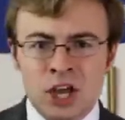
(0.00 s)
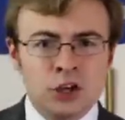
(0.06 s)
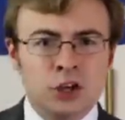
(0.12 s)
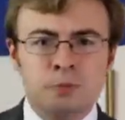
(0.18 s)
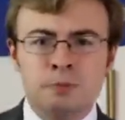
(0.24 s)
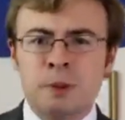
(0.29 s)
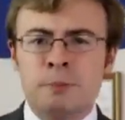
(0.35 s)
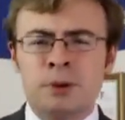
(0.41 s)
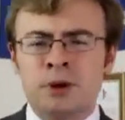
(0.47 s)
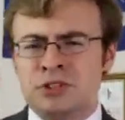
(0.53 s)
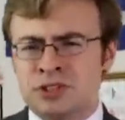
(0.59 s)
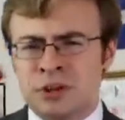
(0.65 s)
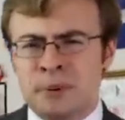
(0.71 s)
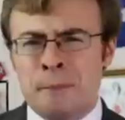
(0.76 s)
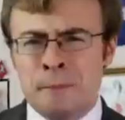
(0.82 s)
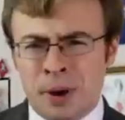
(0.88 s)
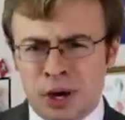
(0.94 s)
could be put
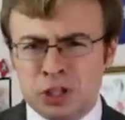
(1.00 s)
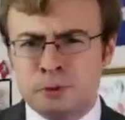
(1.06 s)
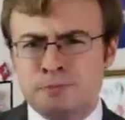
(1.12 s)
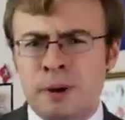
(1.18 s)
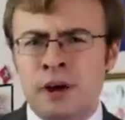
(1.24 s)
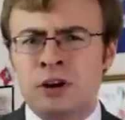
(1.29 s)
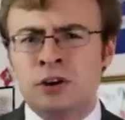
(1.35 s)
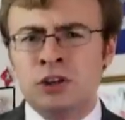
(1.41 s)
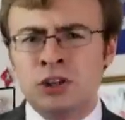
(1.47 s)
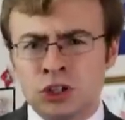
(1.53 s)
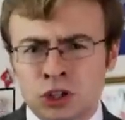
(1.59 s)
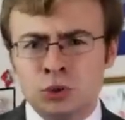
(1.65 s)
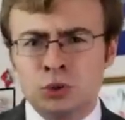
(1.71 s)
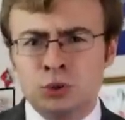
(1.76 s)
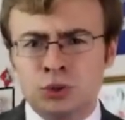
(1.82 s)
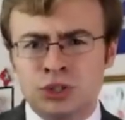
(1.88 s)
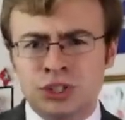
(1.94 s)
to much better
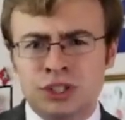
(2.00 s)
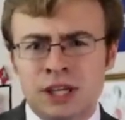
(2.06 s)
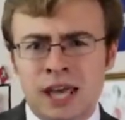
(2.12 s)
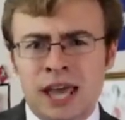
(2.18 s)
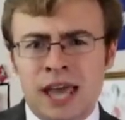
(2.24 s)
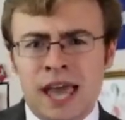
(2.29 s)
use,